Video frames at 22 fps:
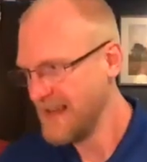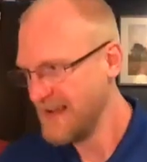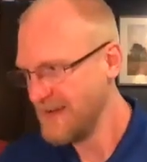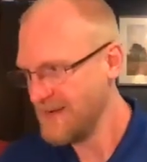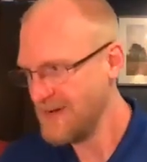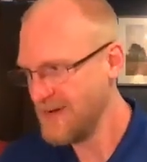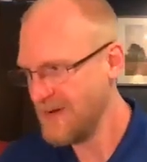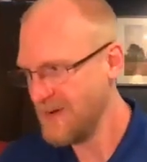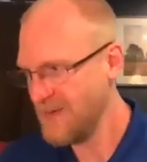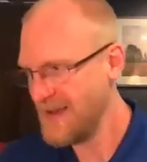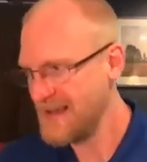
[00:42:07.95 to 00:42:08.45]

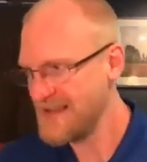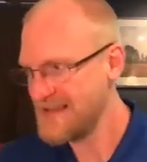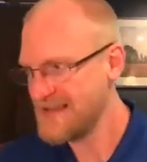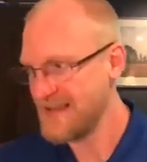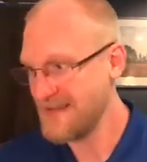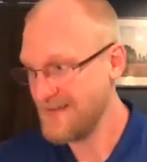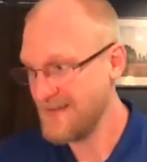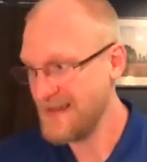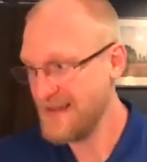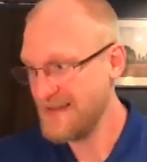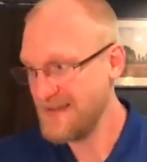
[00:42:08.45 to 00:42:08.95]
Well, who was
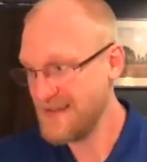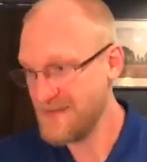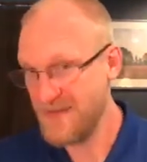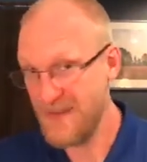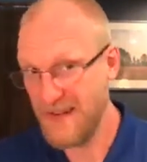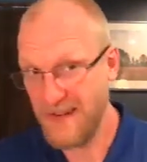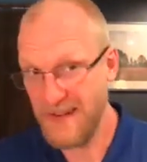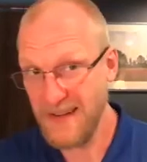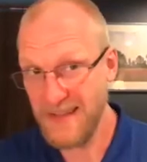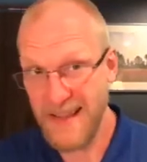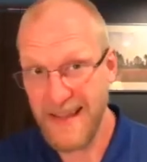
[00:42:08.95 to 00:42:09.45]
it? Well, it's
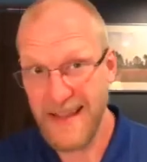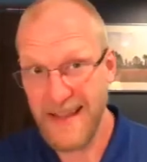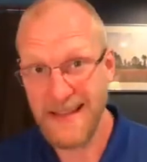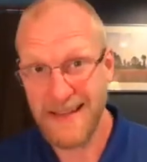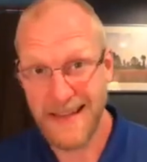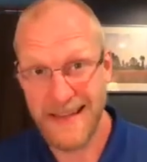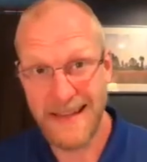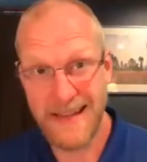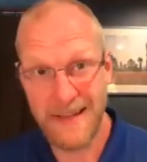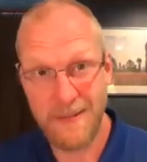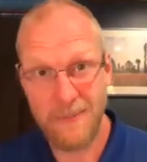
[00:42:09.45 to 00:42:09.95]
very
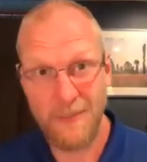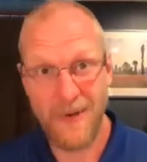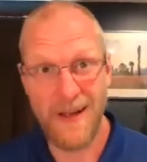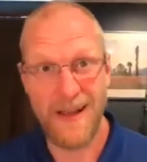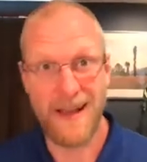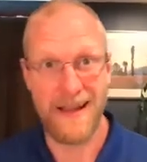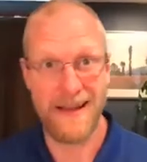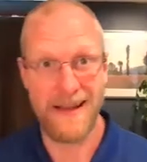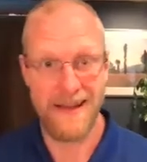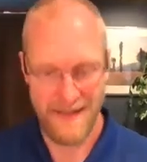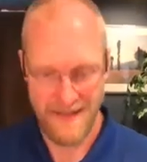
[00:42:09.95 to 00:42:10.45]
likely
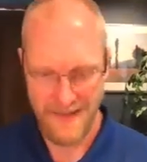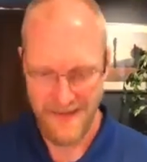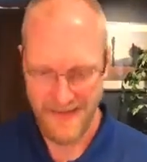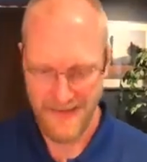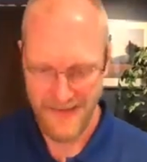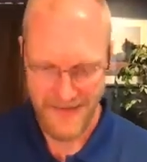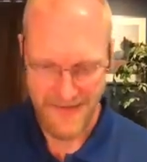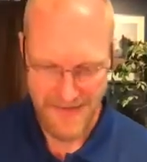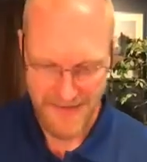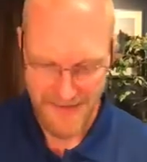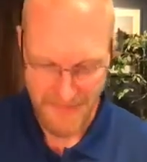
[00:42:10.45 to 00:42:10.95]
Nimrod.
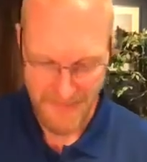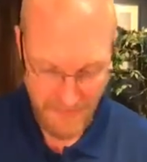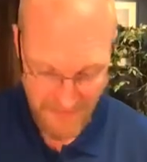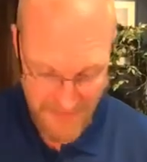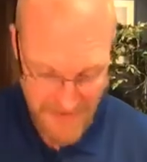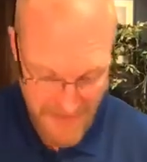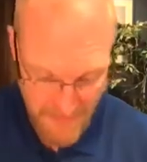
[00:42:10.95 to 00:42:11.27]
And we've got